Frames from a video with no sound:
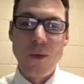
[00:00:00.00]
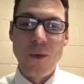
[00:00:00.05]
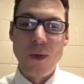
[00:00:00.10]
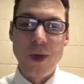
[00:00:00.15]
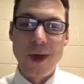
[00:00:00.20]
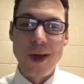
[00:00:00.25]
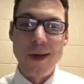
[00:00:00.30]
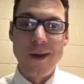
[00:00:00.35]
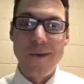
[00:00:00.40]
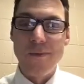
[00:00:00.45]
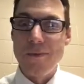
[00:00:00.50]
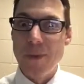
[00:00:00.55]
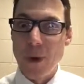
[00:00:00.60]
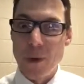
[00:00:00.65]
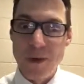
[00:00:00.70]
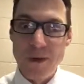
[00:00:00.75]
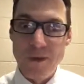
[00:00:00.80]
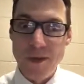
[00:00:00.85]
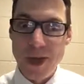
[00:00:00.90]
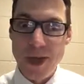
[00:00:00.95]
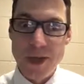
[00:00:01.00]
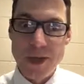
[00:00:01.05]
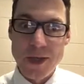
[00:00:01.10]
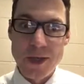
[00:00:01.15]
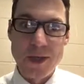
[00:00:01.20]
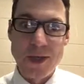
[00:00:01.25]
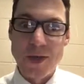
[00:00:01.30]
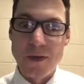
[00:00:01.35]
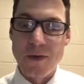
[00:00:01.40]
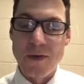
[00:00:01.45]
what kind of
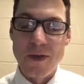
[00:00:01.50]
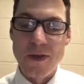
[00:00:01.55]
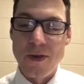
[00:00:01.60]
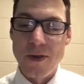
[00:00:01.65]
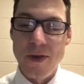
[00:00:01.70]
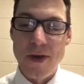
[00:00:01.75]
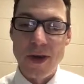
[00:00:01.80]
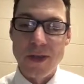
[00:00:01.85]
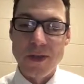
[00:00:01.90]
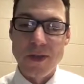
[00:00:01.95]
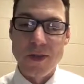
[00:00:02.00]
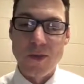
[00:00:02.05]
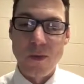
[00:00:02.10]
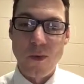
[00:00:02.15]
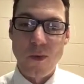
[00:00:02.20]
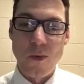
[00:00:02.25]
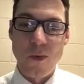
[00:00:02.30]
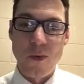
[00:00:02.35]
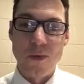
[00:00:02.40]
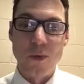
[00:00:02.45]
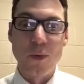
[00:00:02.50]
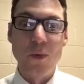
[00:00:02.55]
motivations or thoughts or